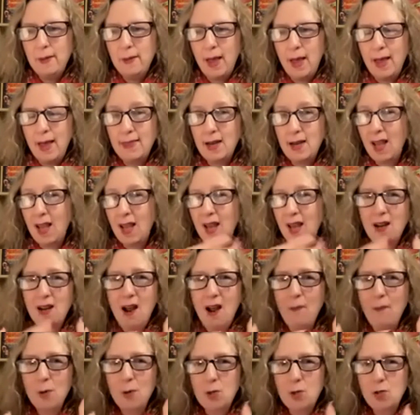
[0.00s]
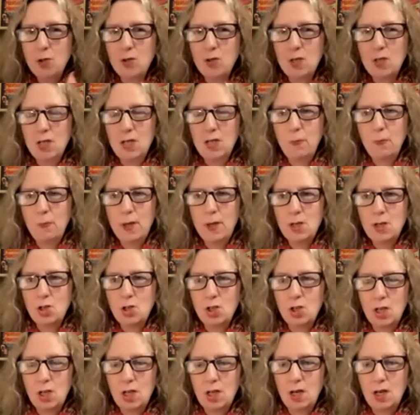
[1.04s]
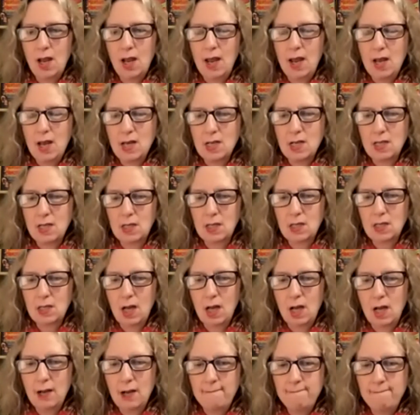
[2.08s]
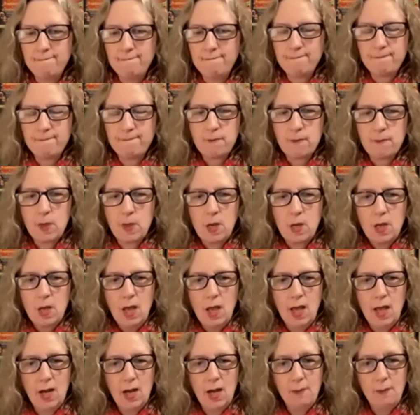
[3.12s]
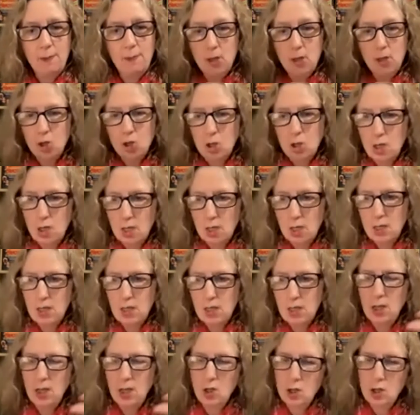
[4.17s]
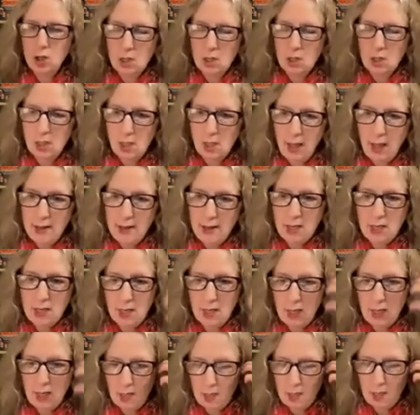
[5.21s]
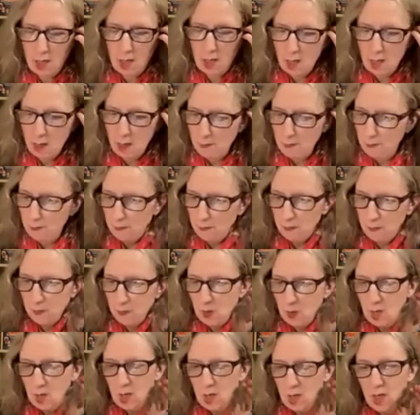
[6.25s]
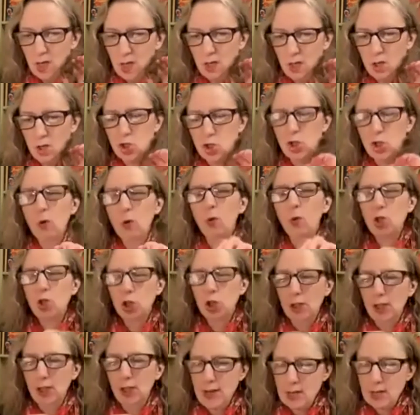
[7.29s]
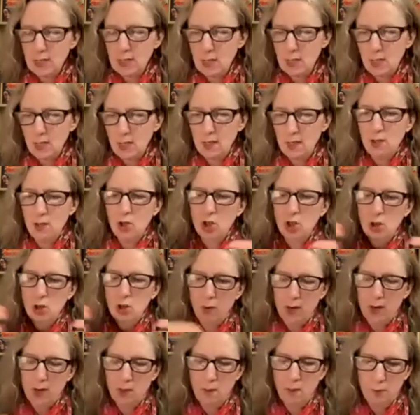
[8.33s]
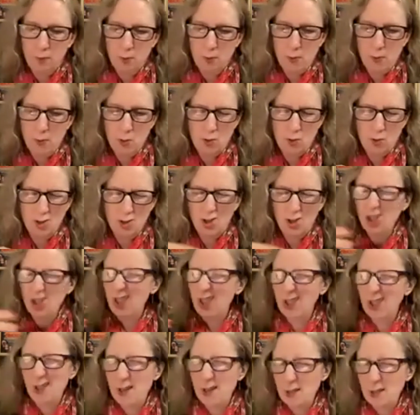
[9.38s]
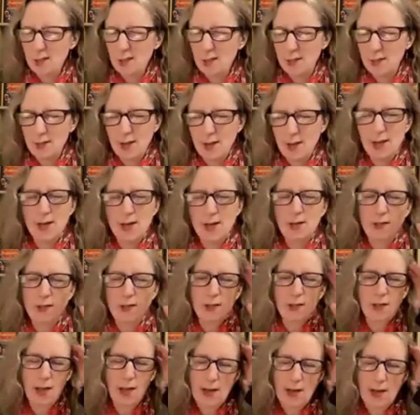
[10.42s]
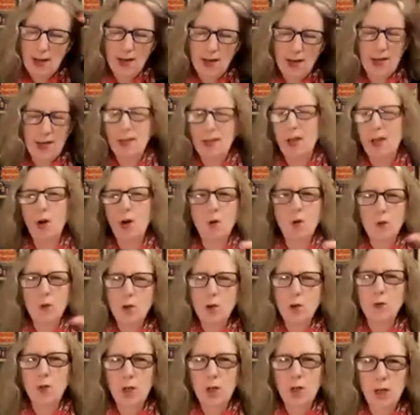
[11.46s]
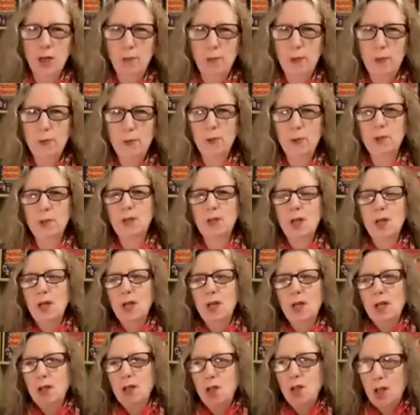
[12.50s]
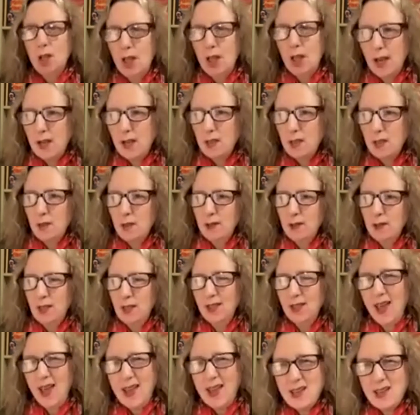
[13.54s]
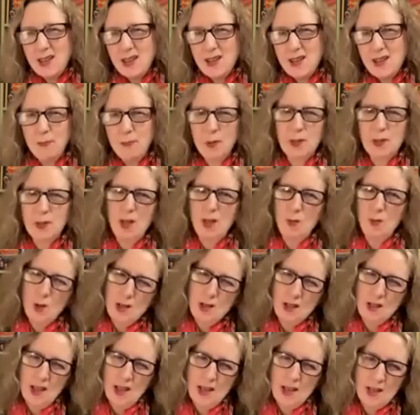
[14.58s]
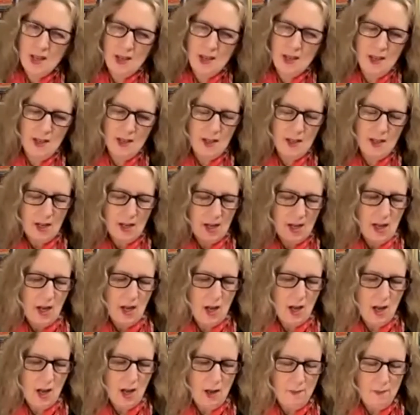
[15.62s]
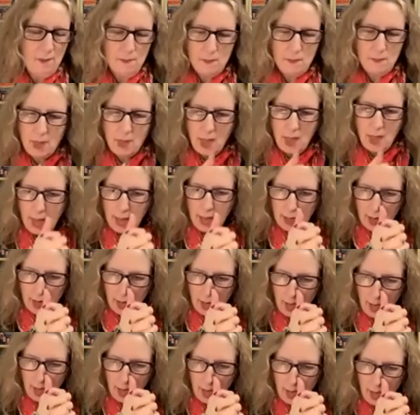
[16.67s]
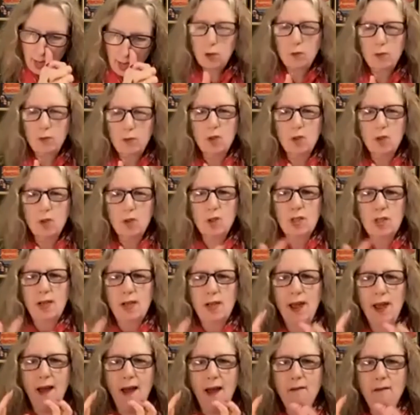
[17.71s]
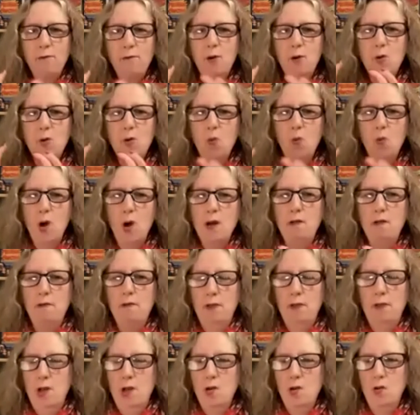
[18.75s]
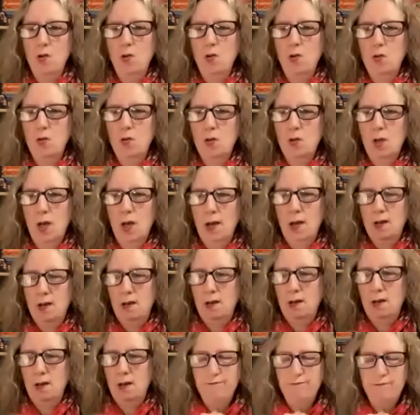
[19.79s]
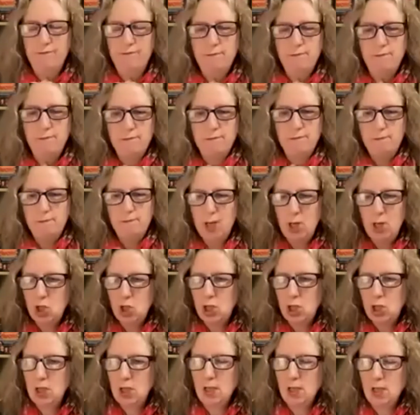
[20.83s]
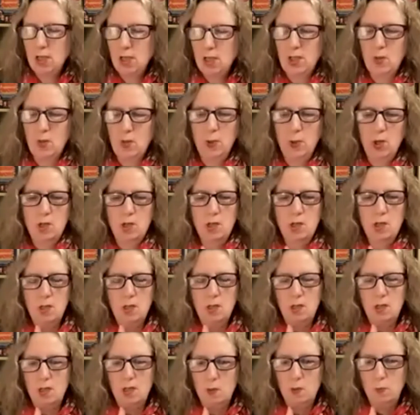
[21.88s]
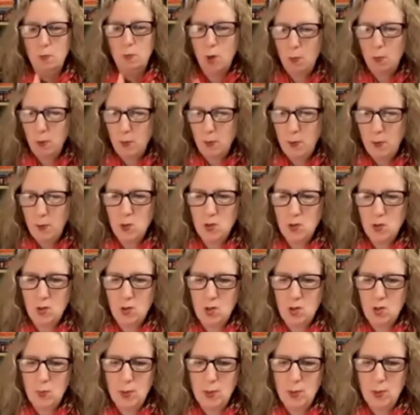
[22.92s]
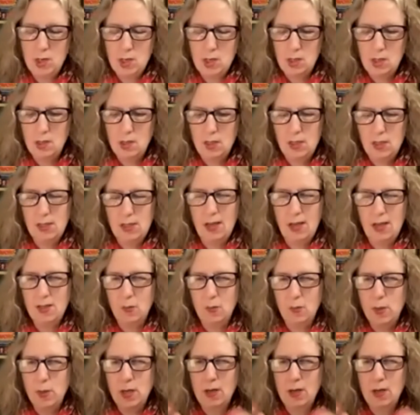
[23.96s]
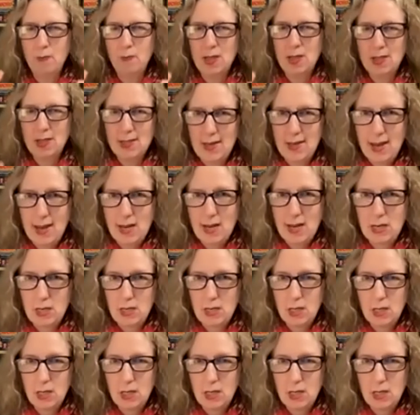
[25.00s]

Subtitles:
then I had an opportunity to pitch it, and I pitched it, and the agent didn't like it. But she liked it, and then she read the proposal and she didn't like it. And I got that over and over again. People would look at it and they'd like it, but they wouldn't like it. And I think I could have looked at every one of those kind of pitching experiences, book proposal experiences, as being a mistake.